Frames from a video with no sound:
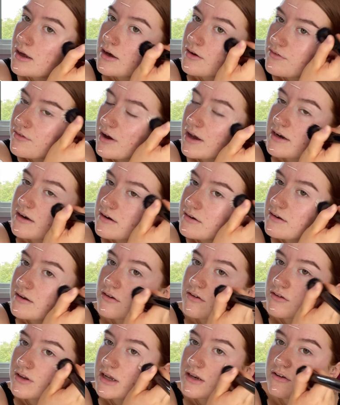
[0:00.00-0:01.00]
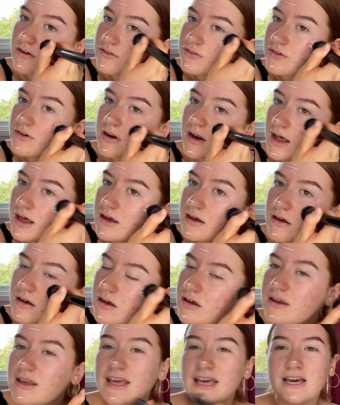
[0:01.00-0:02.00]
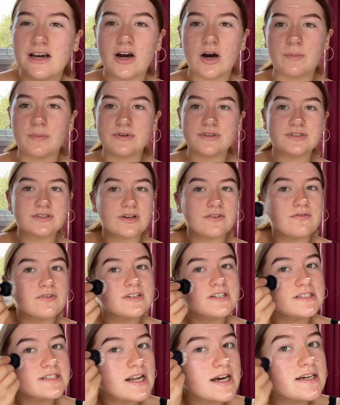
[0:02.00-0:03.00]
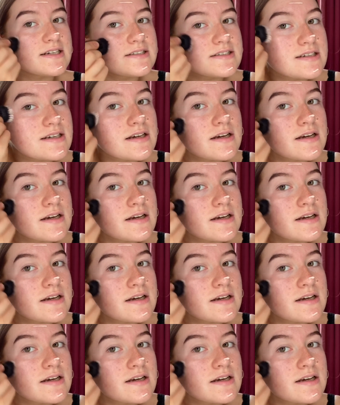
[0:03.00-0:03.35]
it doesn't like cake up and stuff, which is nice.